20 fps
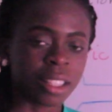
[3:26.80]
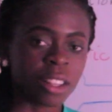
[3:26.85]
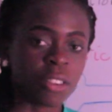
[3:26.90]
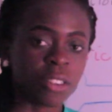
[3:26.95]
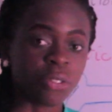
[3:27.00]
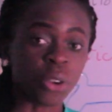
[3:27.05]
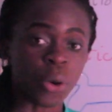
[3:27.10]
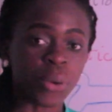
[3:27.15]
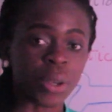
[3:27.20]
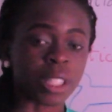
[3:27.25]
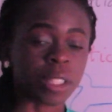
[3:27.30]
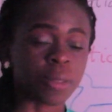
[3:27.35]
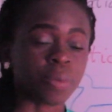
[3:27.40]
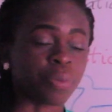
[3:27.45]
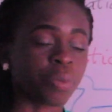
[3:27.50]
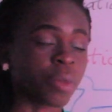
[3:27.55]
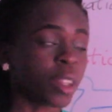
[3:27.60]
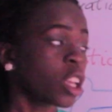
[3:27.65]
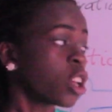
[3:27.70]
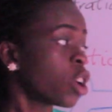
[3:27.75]
for it.
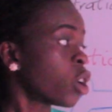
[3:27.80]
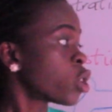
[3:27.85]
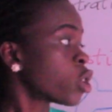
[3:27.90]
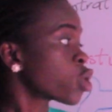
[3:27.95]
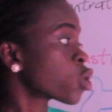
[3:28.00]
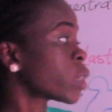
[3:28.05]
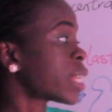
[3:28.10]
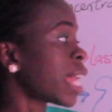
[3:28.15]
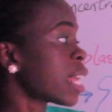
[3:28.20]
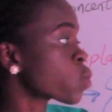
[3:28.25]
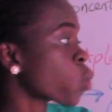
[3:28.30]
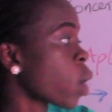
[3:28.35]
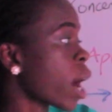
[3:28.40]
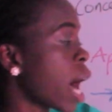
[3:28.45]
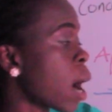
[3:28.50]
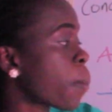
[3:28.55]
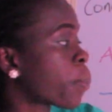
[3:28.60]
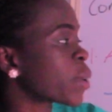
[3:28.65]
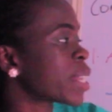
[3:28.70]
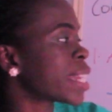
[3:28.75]
So that's what
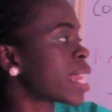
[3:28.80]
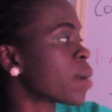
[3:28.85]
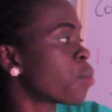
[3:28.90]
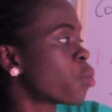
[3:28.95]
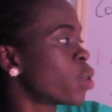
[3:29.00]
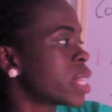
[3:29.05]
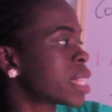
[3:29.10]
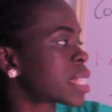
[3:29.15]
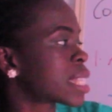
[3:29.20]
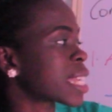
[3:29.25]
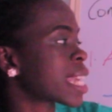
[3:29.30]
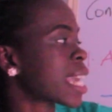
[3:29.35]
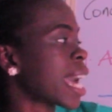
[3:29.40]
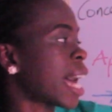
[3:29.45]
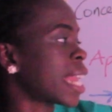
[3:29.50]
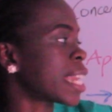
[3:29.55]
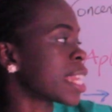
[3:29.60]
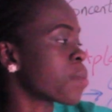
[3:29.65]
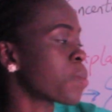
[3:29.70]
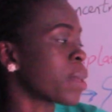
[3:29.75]
happened in hemolytic
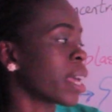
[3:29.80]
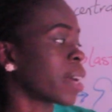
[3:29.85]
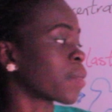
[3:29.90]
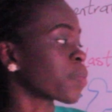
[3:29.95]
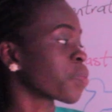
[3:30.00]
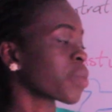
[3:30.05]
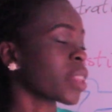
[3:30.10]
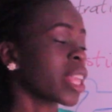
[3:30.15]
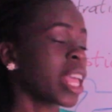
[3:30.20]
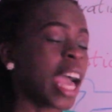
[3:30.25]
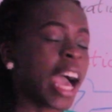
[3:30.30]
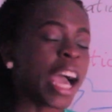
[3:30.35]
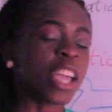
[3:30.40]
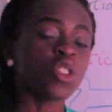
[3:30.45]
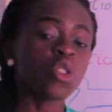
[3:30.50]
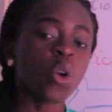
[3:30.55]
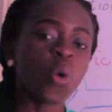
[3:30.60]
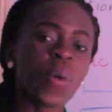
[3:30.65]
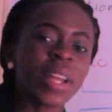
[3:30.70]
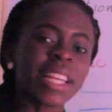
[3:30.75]
anemia. And
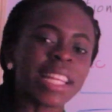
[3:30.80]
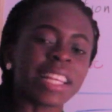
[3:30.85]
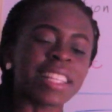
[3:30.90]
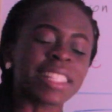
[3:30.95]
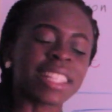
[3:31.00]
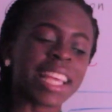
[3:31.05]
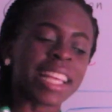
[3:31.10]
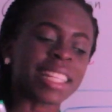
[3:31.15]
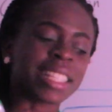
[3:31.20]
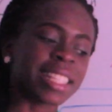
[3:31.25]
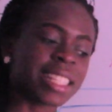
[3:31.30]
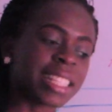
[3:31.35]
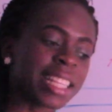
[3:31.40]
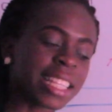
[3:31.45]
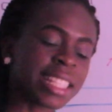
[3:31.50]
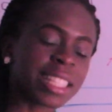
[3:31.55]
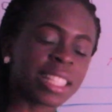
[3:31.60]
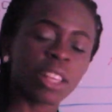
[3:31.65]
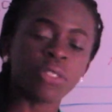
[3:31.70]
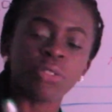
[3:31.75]
you know, when there's
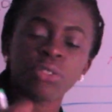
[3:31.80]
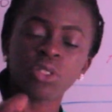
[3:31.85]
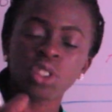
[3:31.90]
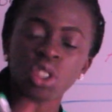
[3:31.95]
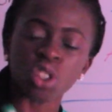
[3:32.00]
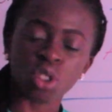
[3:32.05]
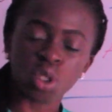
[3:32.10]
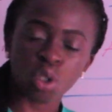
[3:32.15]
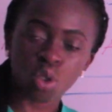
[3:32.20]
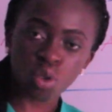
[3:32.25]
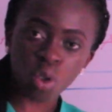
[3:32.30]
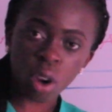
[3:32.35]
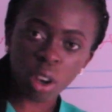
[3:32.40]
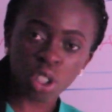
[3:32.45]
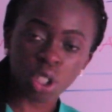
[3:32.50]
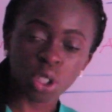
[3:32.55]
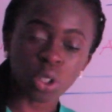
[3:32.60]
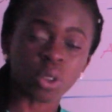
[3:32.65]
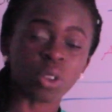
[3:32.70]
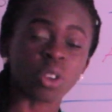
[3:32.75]
excessive
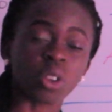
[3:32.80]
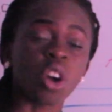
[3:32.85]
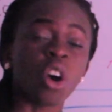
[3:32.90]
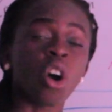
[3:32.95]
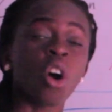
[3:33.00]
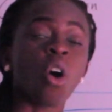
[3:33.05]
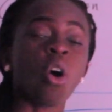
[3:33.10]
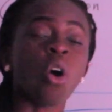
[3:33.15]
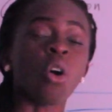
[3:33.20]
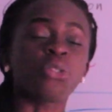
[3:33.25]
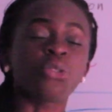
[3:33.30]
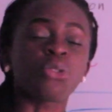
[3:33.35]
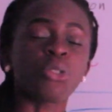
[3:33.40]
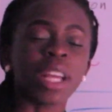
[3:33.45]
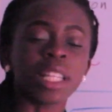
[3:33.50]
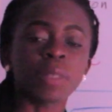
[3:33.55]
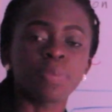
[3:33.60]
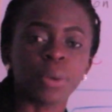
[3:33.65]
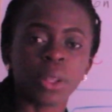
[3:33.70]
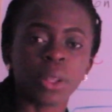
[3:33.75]
destruction of
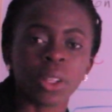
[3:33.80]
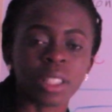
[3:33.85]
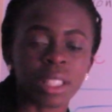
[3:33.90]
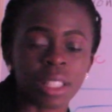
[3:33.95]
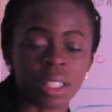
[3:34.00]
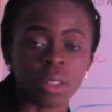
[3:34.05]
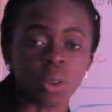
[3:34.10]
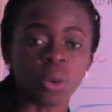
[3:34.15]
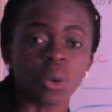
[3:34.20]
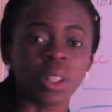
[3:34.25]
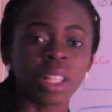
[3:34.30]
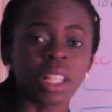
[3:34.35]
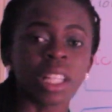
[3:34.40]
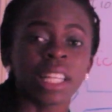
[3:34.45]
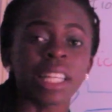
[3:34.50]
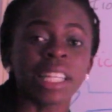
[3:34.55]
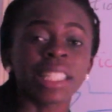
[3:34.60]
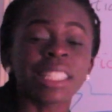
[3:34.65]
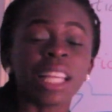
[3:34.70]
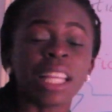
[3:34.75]
red blood cell,
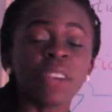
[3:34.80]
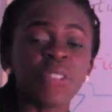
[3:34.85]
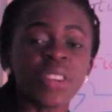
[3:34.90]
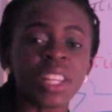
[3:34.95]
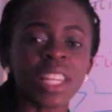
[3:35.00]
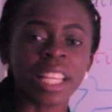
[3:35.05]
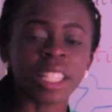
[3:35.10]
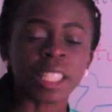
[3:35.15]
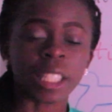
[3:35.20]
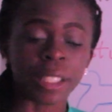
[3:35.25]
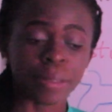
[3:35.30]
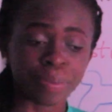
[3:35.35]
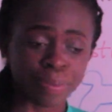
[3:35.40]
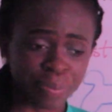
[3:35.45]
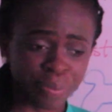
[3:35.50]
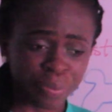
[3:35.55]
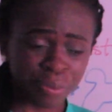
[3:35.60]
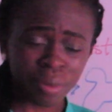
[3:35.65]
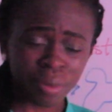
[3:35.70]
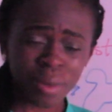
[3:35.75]
definitely
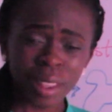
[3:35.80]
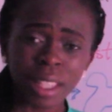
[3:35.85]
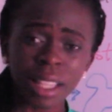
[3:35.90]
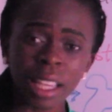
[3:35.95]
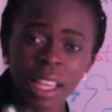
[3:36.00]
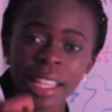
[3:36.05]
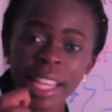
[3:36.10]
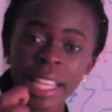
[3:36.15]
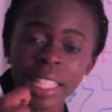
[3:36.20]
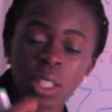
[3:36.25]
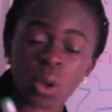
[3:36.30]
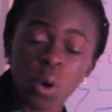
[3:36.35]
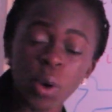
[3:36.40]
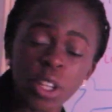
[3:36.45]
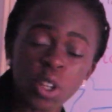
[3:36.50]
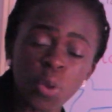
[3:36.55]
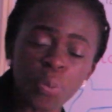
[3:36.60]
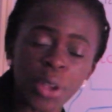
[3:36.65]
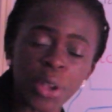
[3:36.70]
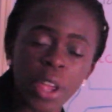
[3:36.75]
there's
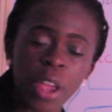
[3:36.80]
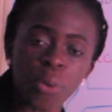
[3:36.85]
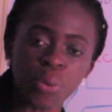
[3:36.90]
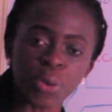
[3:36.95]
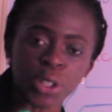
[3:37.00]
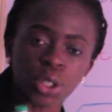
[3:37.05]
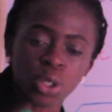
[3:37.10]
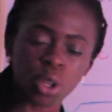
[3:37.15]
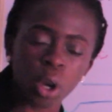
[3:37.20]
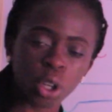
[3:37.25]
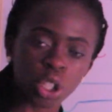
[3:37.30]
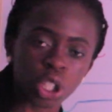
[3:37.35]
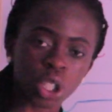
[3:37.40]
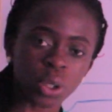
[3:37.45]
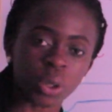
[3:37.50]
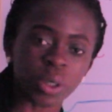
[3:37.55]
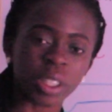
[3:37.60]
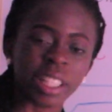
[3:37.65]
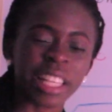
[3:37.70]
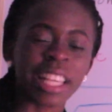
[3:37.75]
going to be a
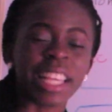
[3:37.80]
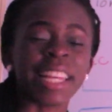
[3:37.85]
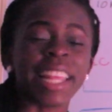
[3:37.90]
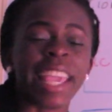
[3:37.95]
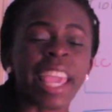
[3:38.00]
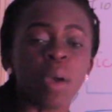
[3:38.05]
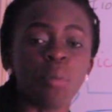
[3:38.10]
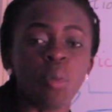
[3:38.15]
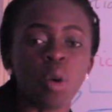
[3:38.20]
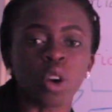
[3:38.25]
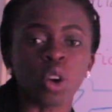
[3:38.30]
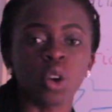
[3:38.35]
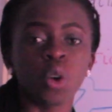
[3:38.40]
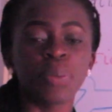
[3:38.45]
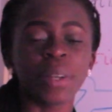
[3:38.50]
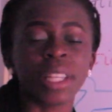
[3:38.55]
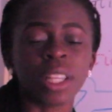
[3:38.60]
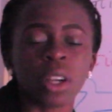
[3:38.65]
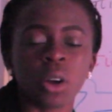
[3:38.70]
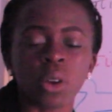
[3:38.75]
reduction in the
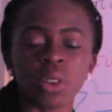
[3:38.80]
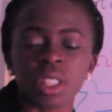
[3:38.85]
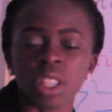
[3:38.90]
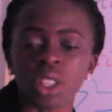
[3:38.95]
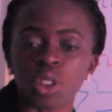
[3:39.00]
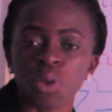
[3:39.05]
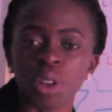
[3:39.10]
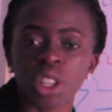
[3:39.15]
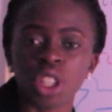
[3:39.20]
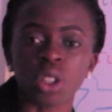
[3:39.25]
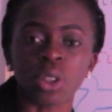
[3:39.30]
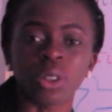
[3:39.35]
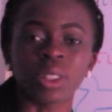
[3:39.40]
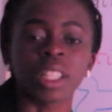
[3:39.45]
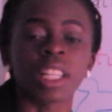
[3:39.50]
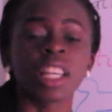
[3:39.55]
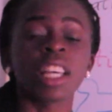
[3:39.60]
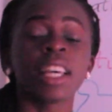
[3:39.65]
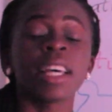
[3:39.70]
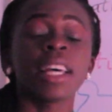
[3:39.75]
hemoglobin
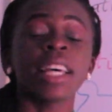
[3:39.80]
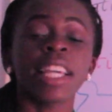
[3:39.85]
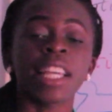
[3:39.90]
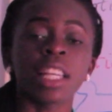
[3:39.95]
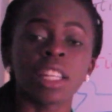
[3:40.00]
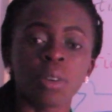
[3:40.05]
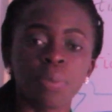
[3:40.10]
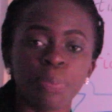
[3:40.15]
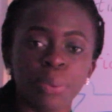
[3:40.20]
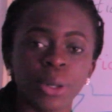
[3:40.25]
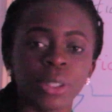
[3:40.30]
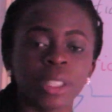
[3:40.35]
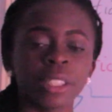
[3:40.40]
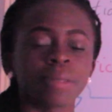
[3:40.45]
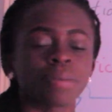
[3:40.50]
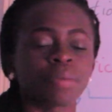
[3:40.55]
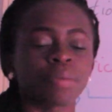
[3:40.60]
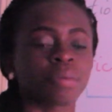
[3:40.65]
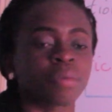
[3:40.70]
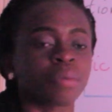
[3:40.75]
concentration in the body.